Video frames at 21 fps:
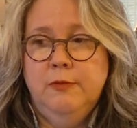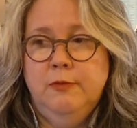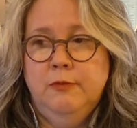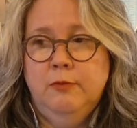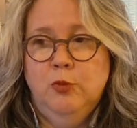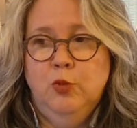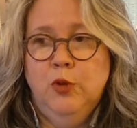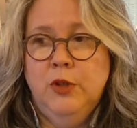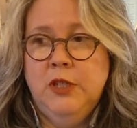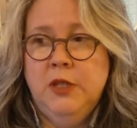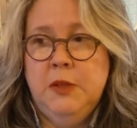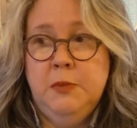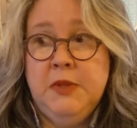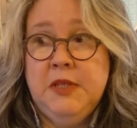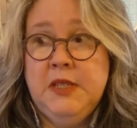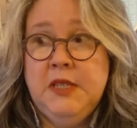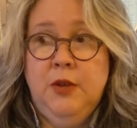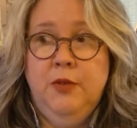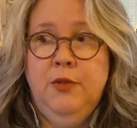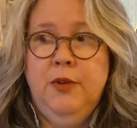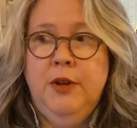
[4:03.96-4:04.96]
wood
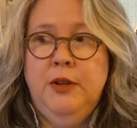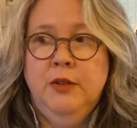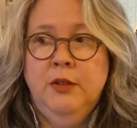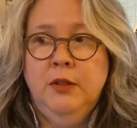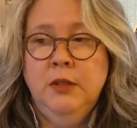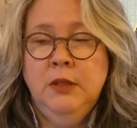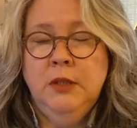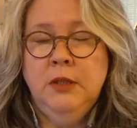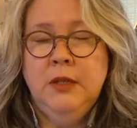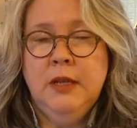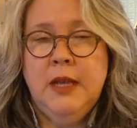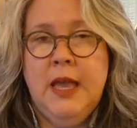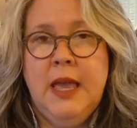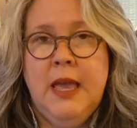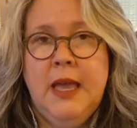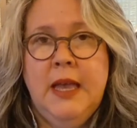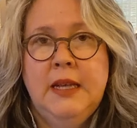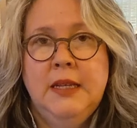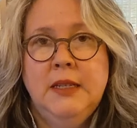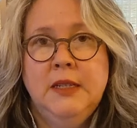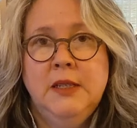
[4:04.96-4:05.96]
material.
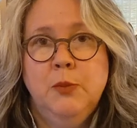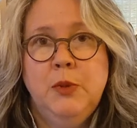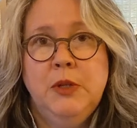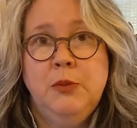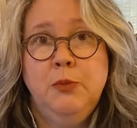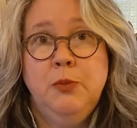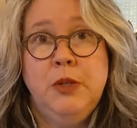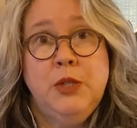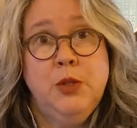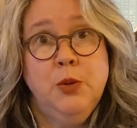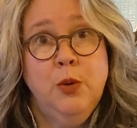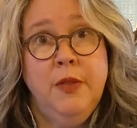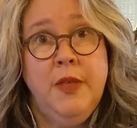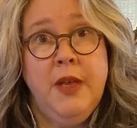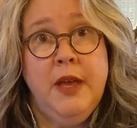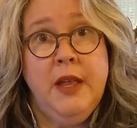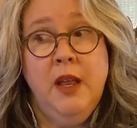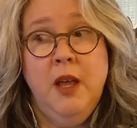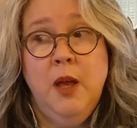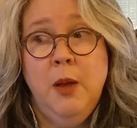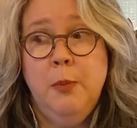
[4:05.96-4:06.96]
And when we tore
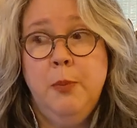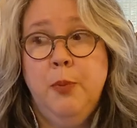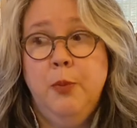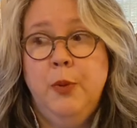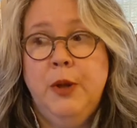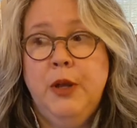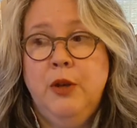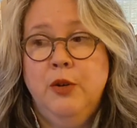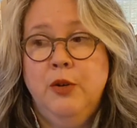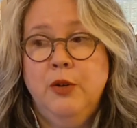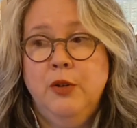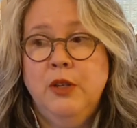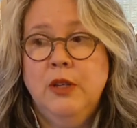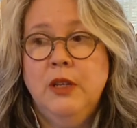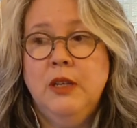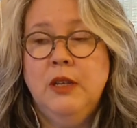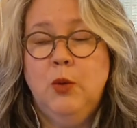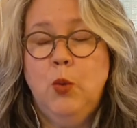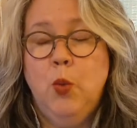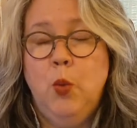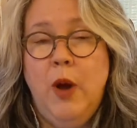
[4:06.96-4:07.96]
that up, we
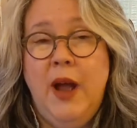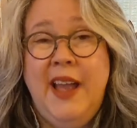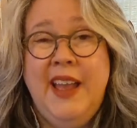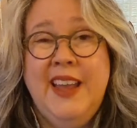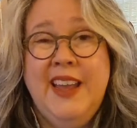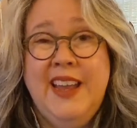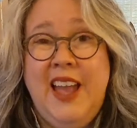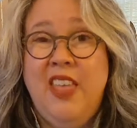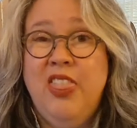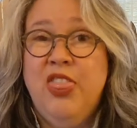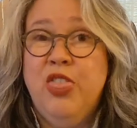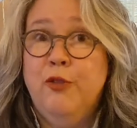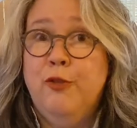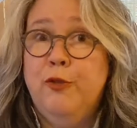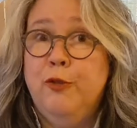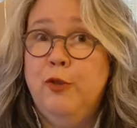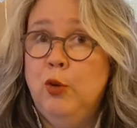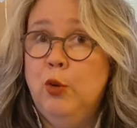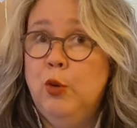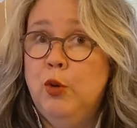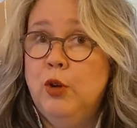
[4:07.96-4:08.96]
couldn't quite get the
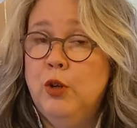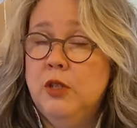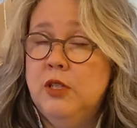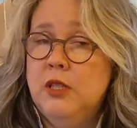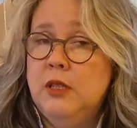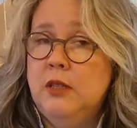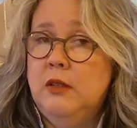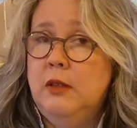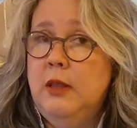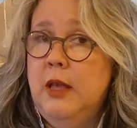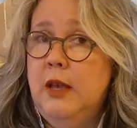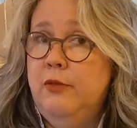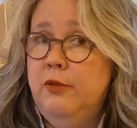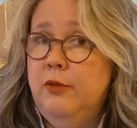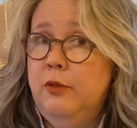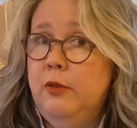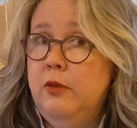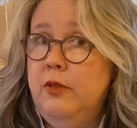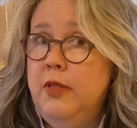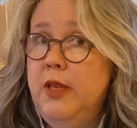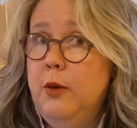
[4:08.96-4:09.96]
floor to the
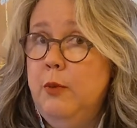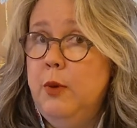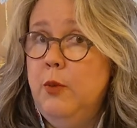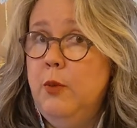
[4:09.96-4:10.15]
level that we